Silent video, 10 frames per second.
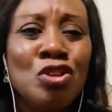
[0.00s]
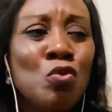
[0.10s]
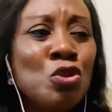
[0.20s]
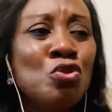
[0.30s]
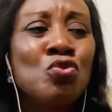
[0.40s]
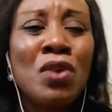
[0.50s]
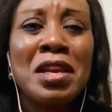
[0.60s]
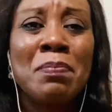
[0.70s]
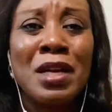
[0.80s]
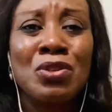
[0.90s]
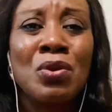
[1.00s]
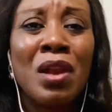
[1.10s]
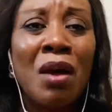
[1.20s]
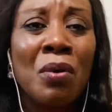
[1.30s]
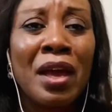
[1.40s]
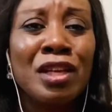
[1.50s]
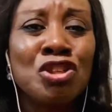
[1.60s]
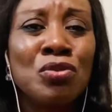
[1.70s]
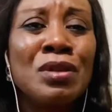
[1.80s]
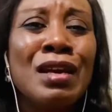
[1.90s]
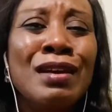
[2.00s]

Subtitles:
You want to do any particular occasion,